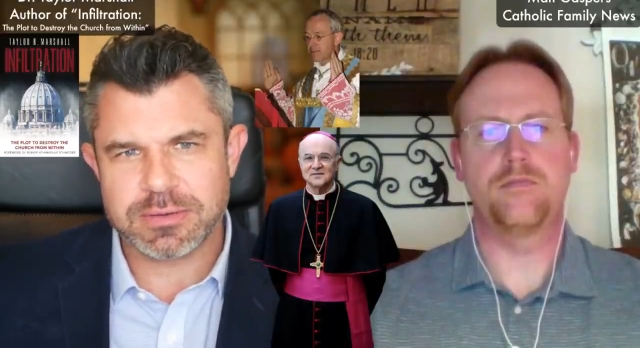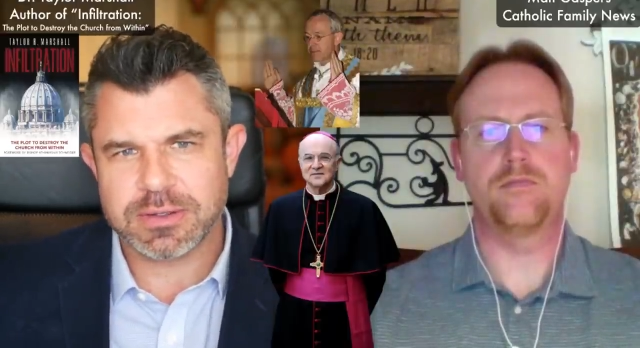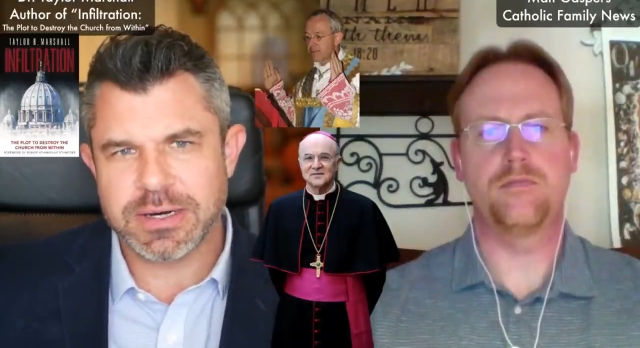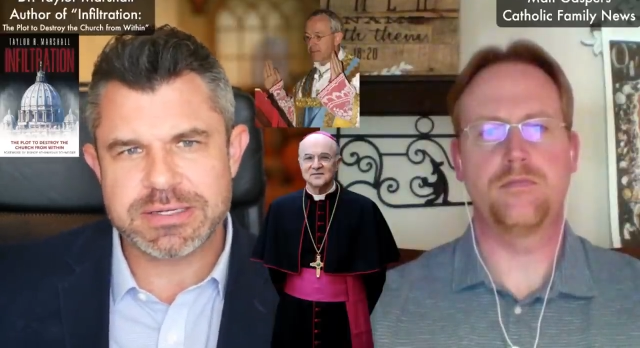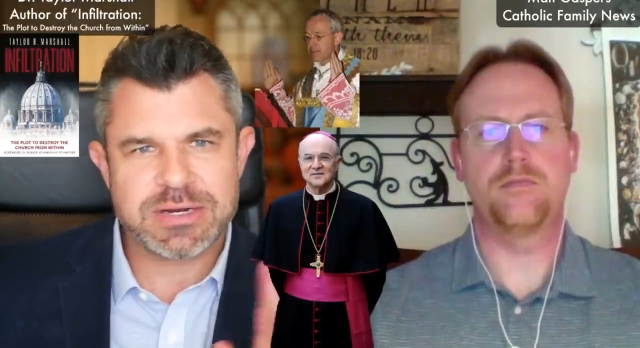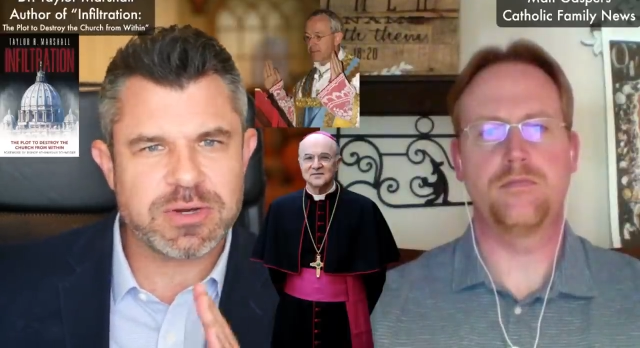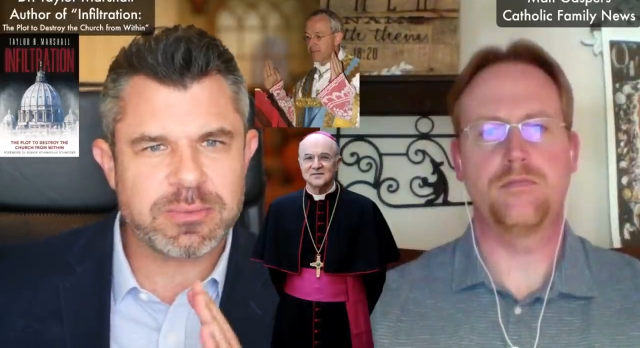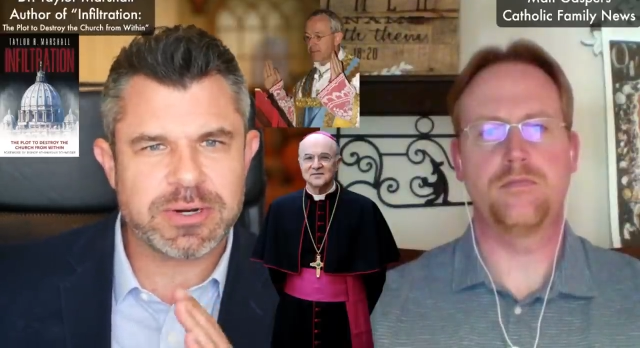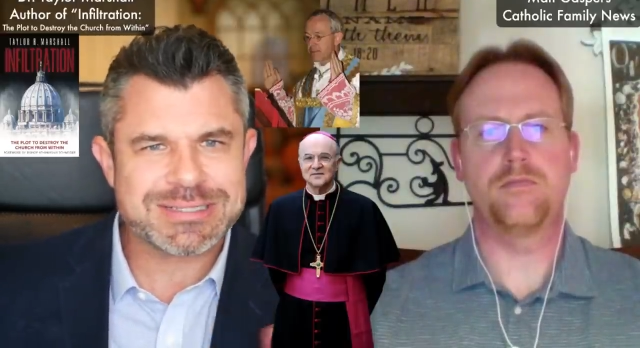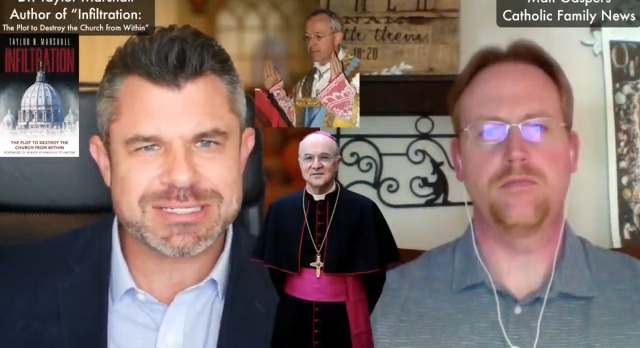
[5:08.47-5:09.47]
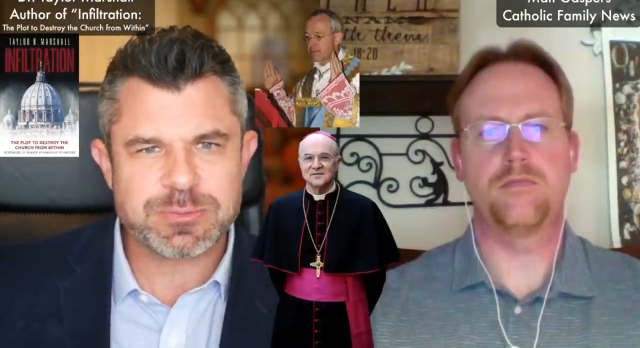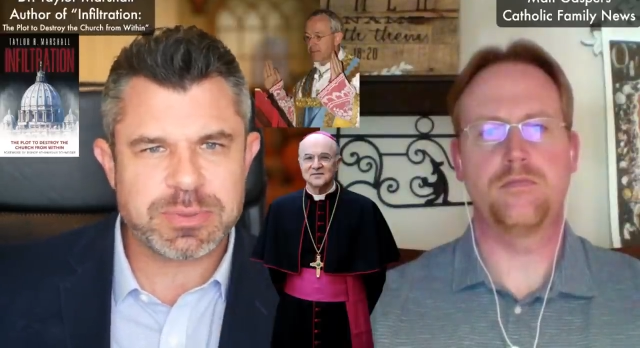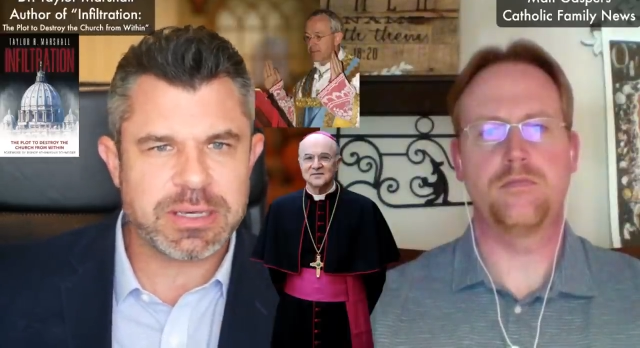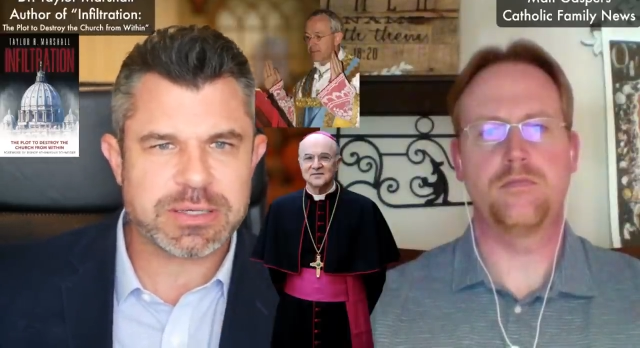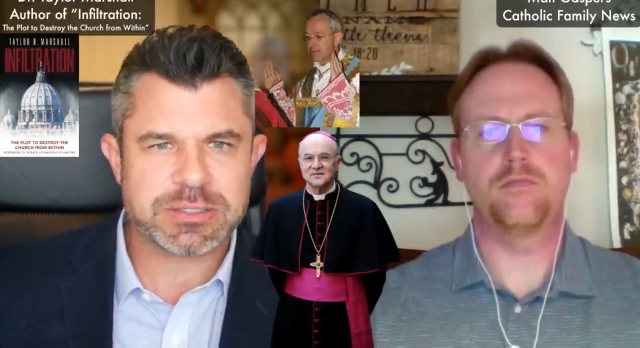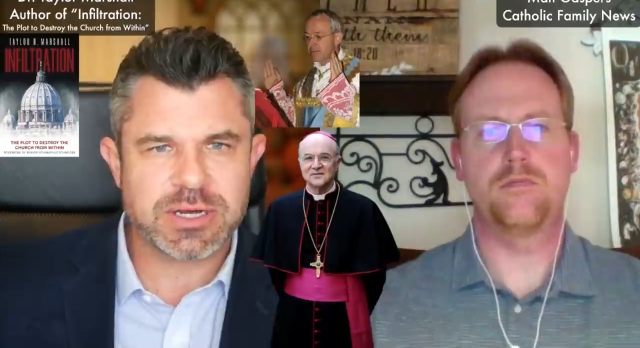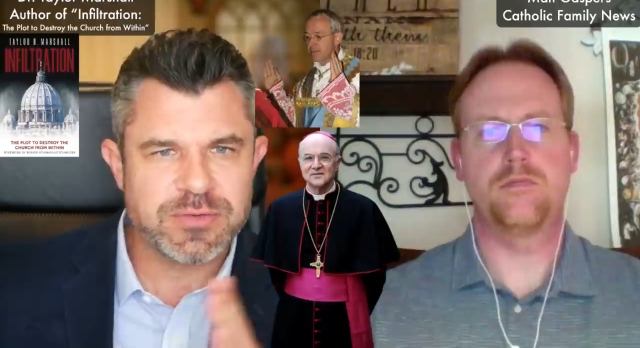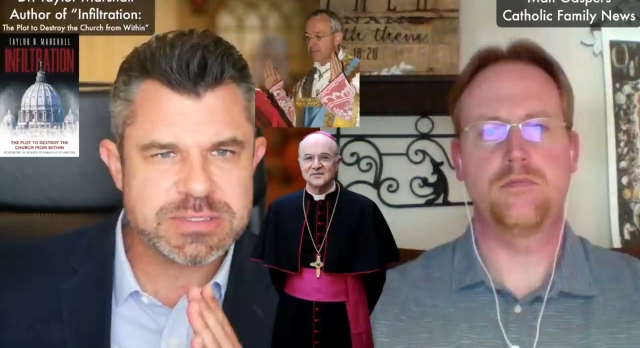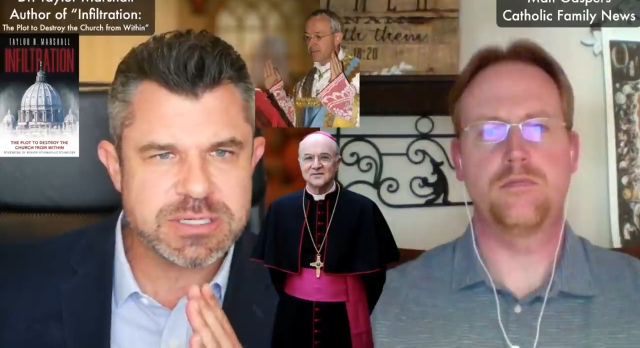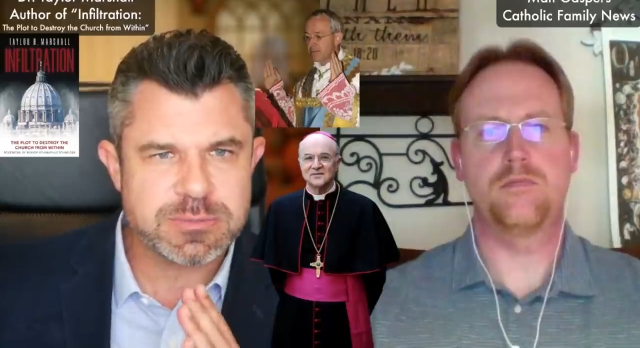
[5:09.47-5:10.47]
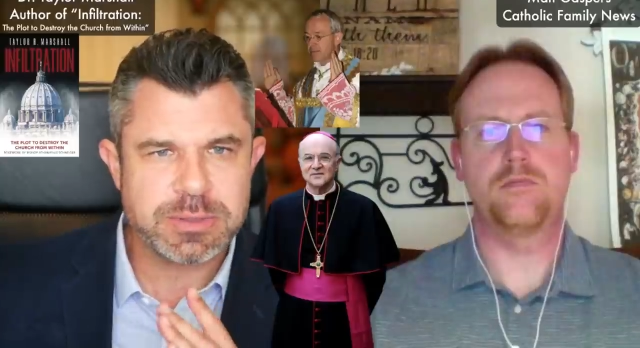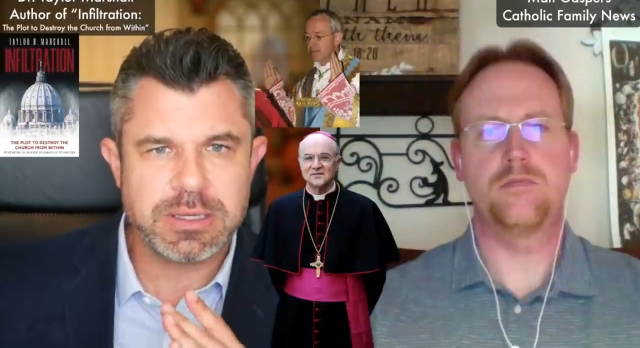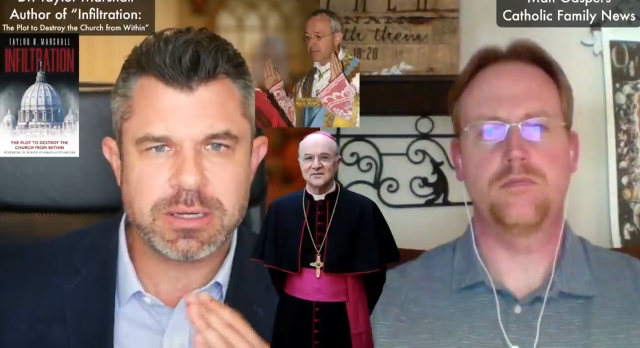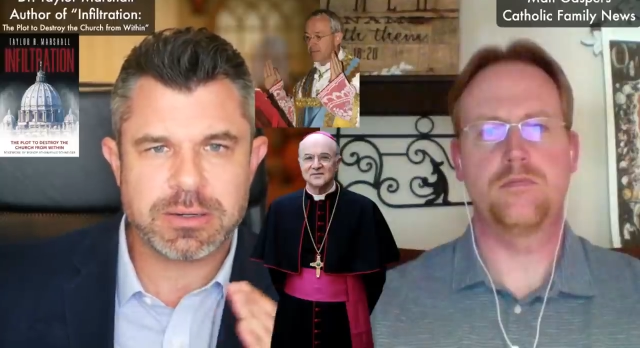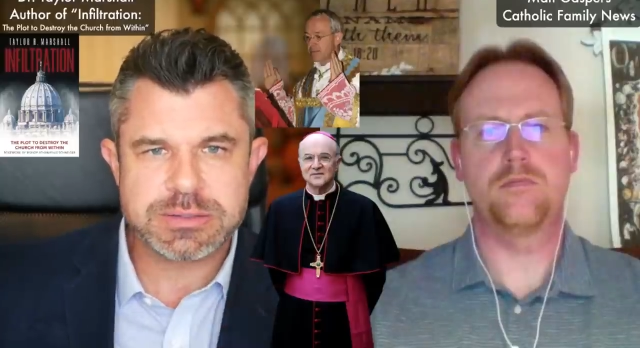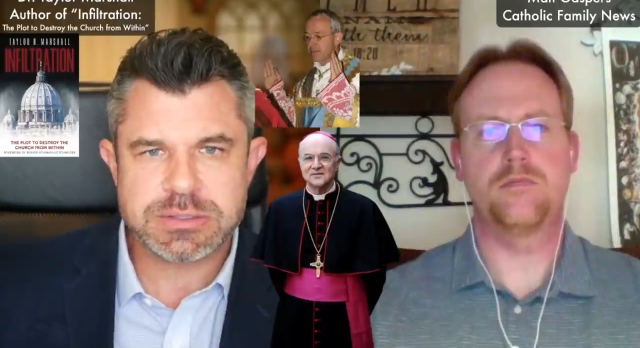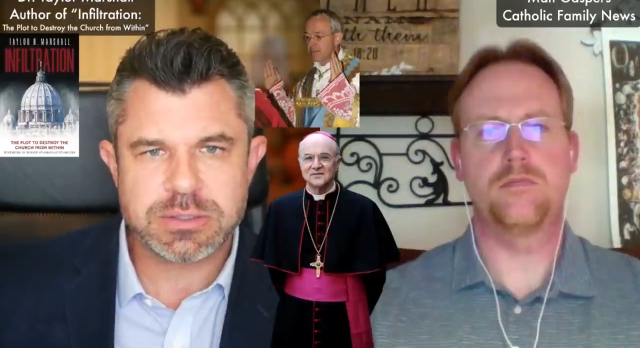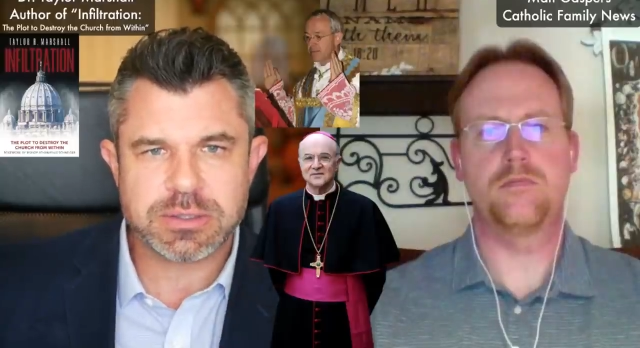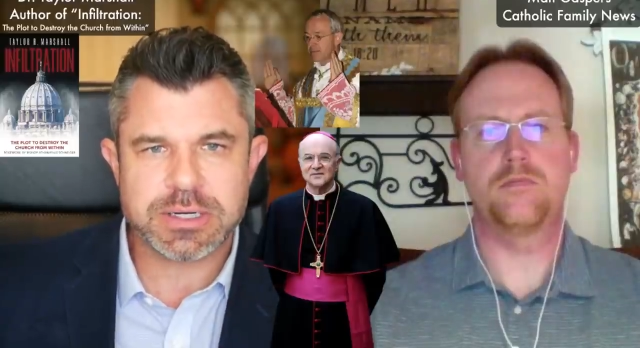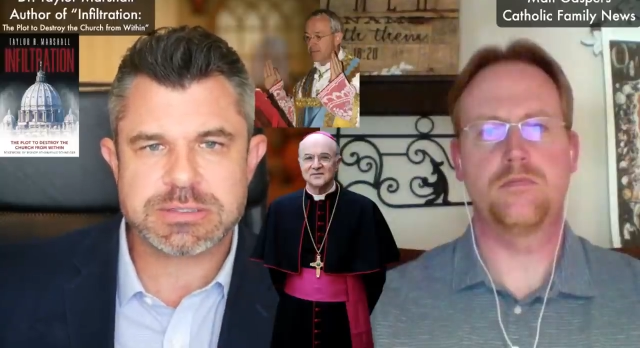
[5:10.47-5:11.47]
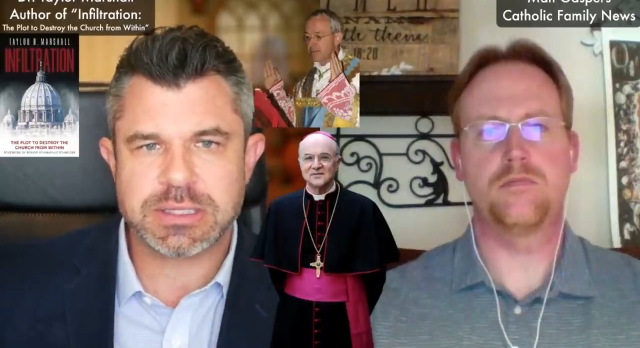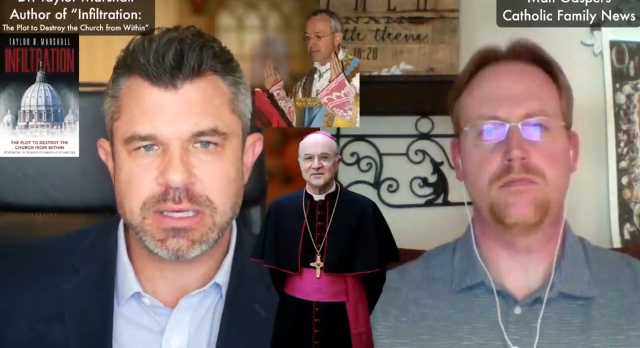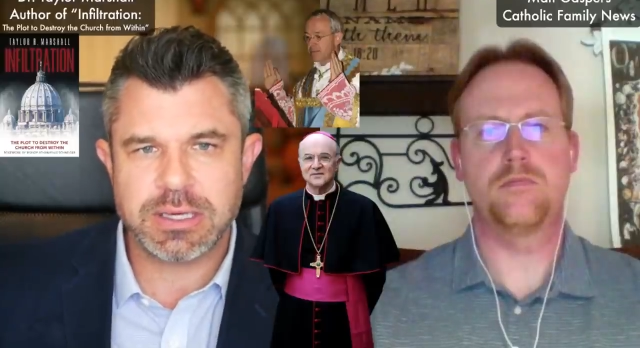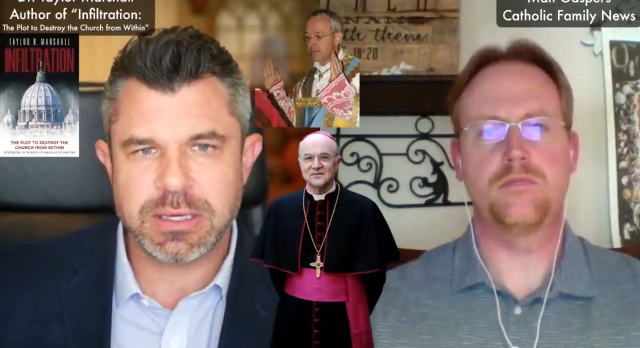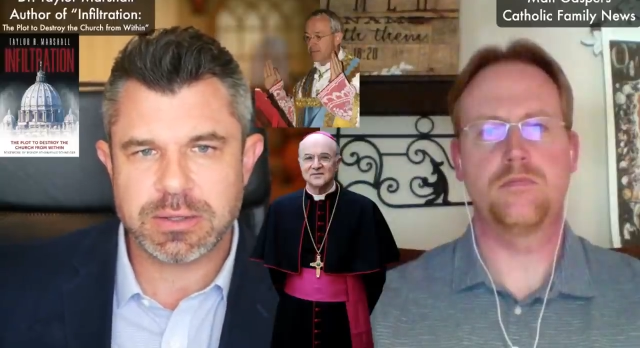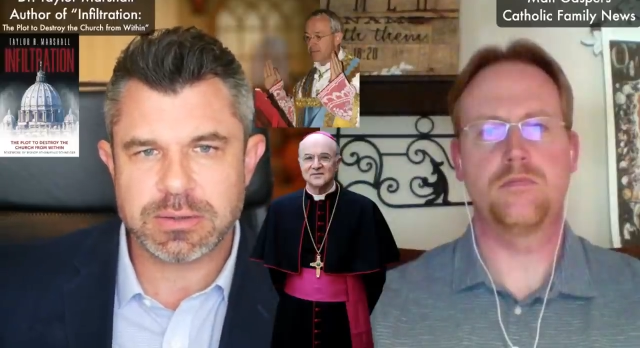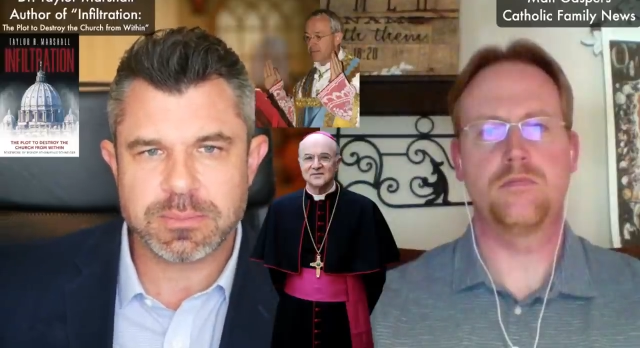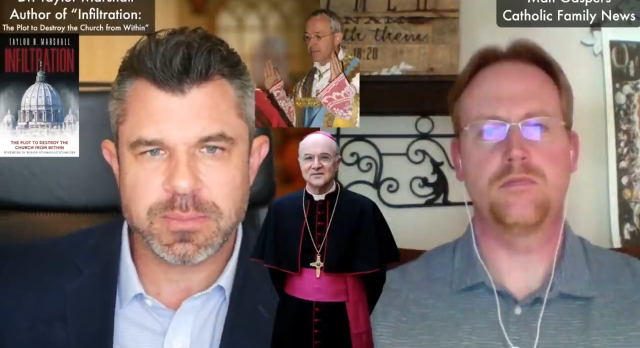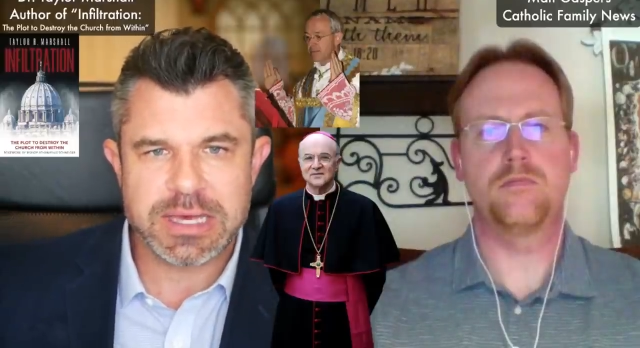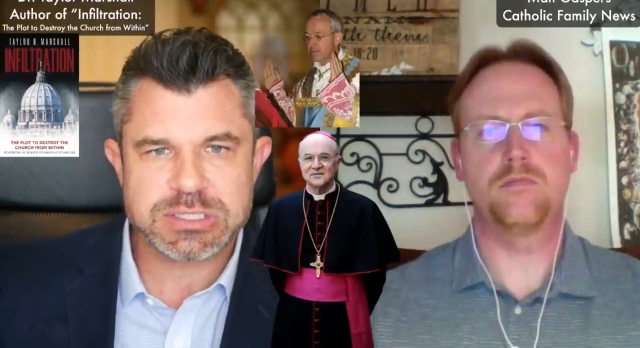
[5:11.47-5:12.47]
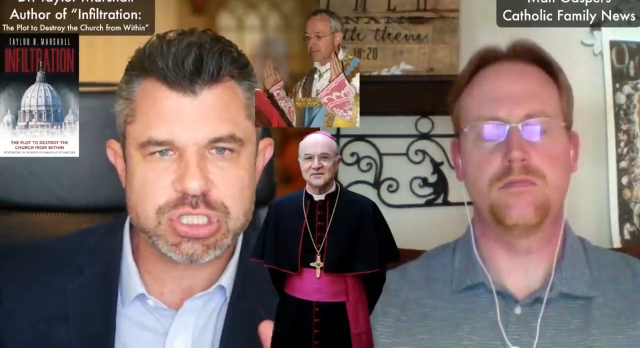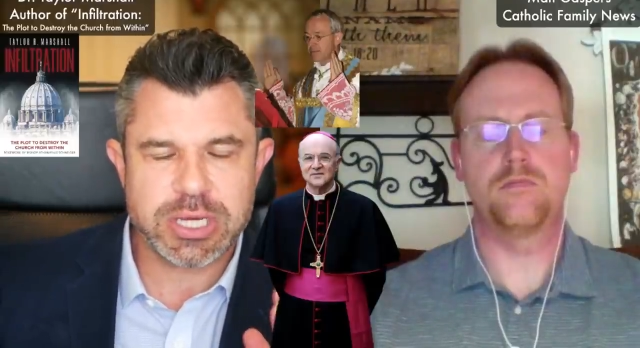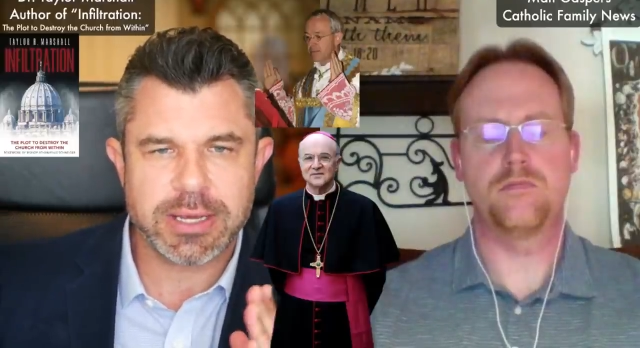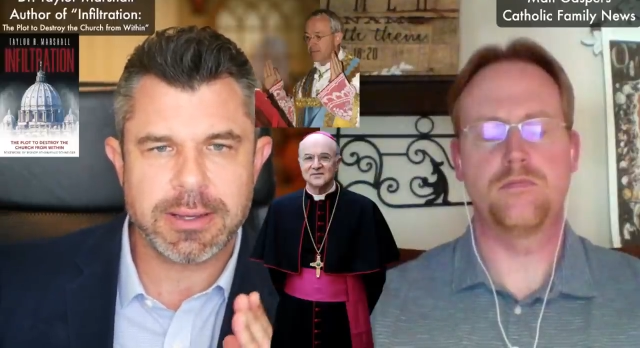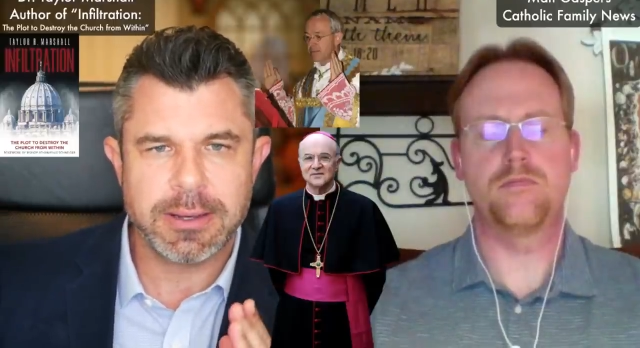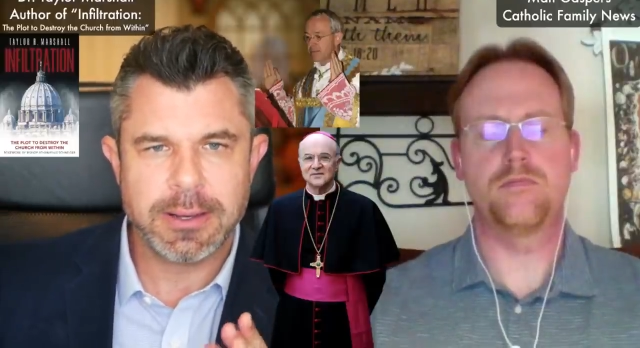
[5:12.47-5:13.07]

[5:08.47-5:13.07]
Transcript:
Speaker 1: the letters after your name are S S P X or F S S P or Institute of Christ the King or S J.